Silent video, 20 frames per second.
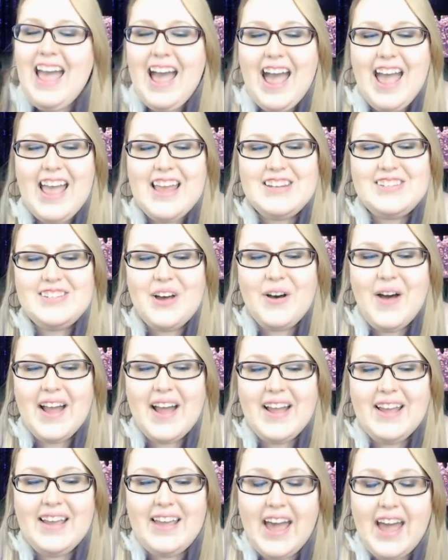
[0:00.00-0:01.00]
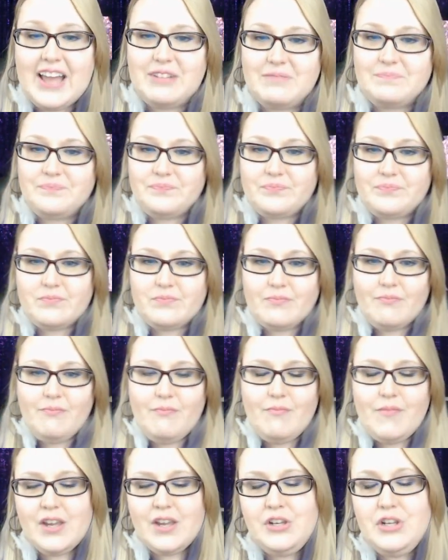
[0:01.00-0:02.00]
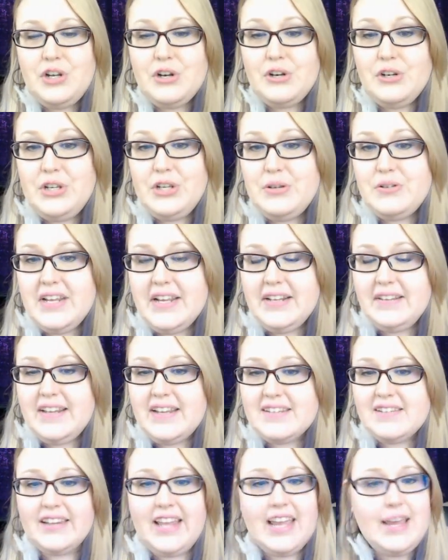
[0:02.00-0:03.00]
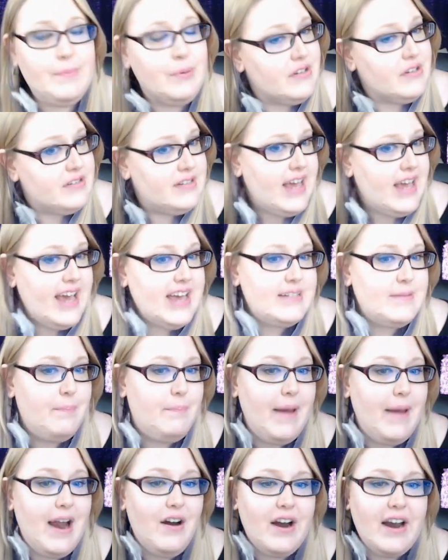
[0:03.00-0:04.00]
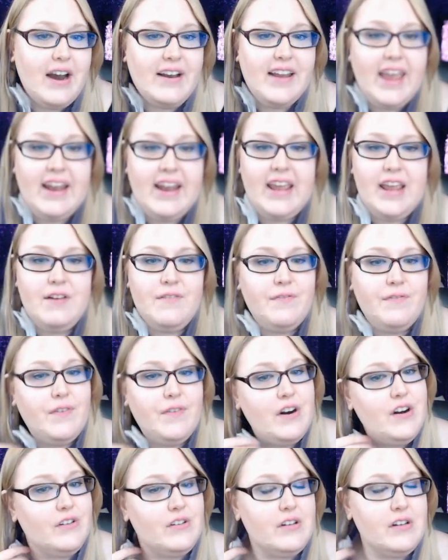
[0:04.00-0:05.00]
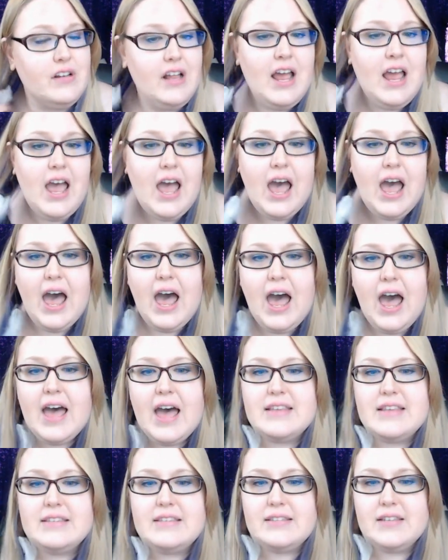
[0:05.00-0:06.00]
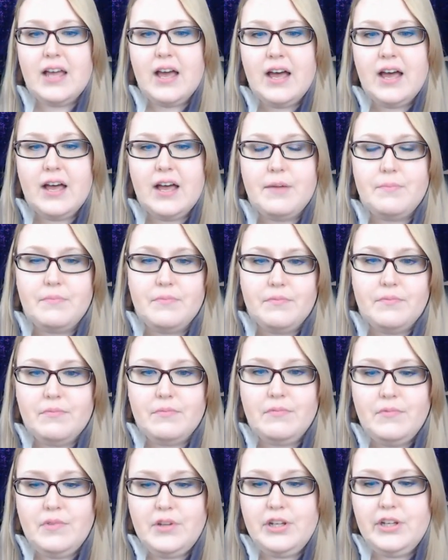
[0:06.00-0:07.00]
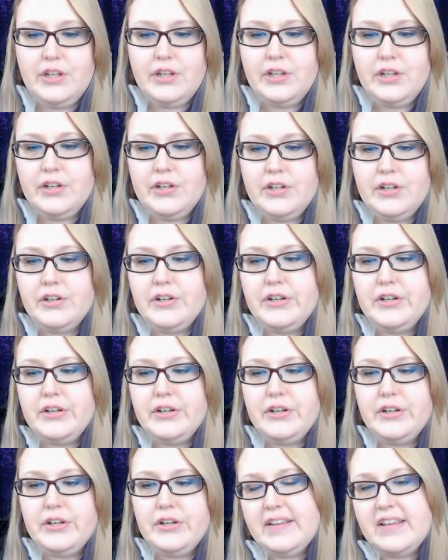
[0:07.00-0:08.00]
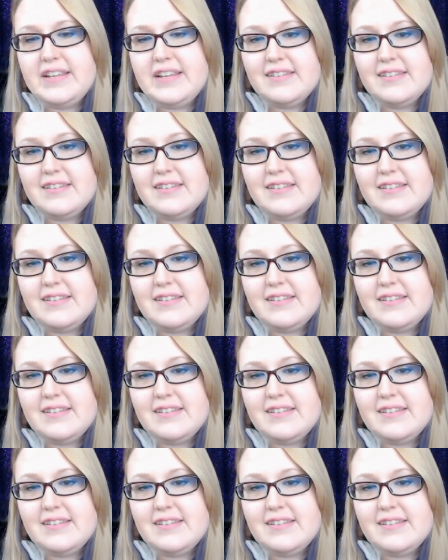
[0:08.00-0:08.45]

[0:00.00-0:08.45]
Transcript: and so again, you're using these labels as barren and infertile as um, you're using these labels that other